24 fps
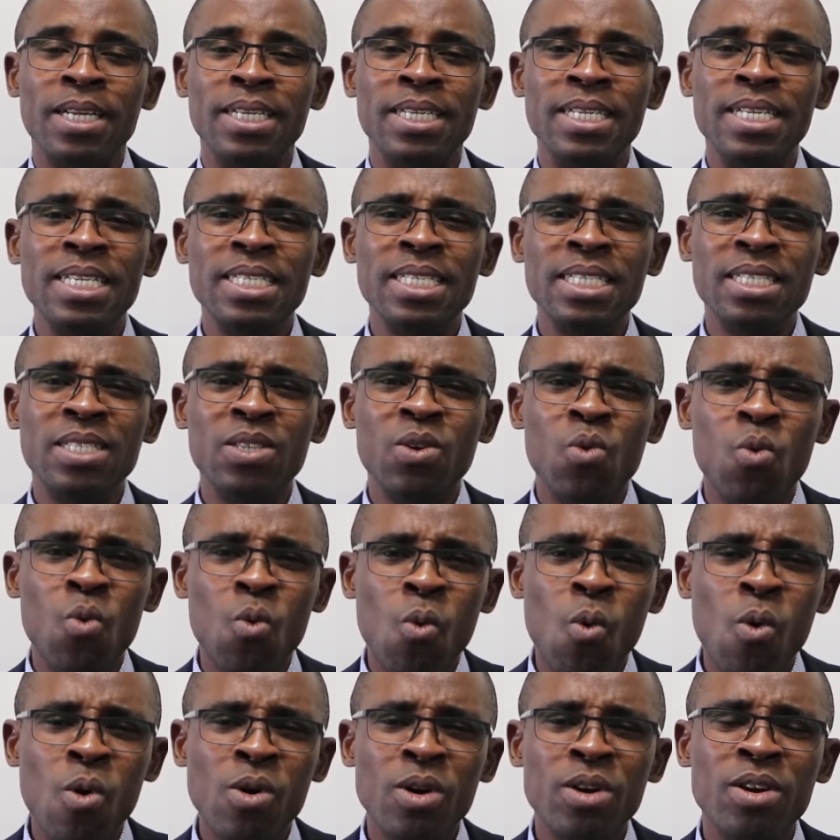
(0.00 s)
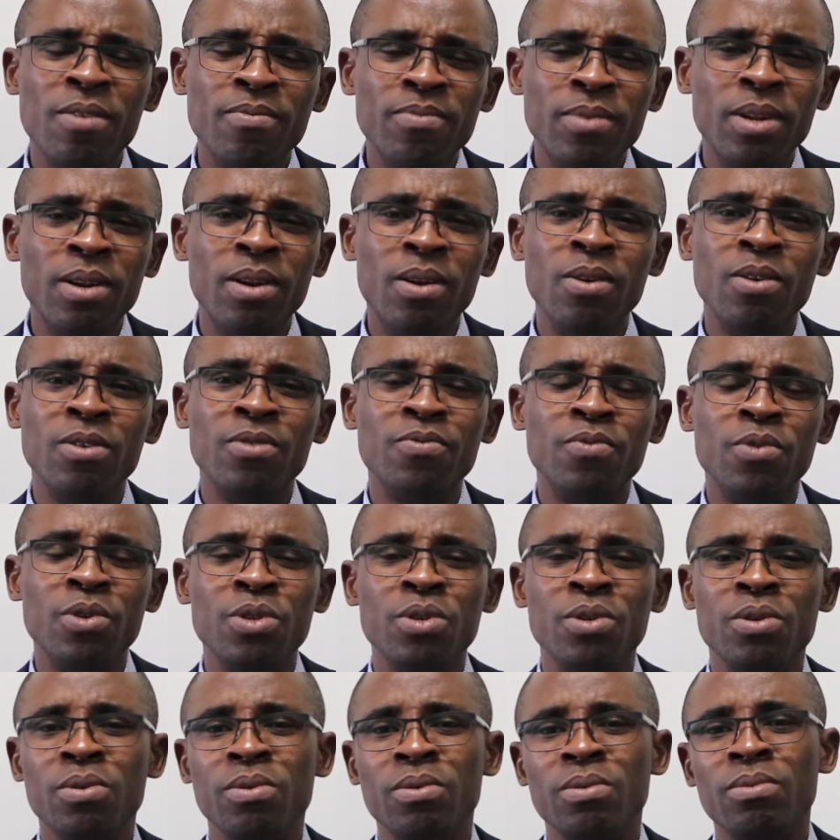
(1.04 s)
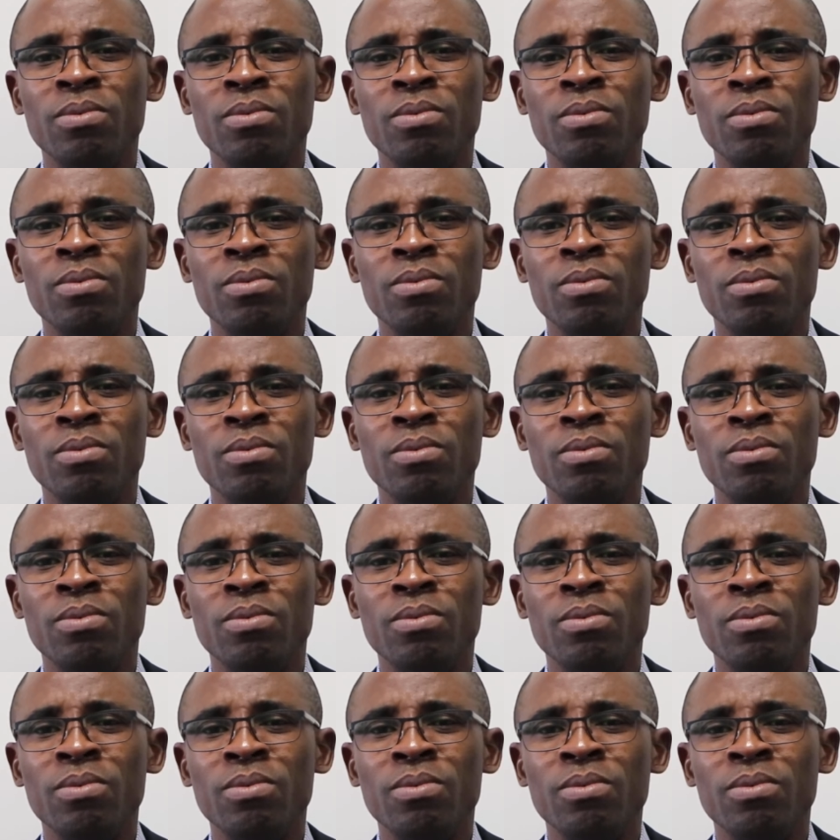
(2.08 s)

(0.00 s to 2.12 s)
this is the word of the Lord for you.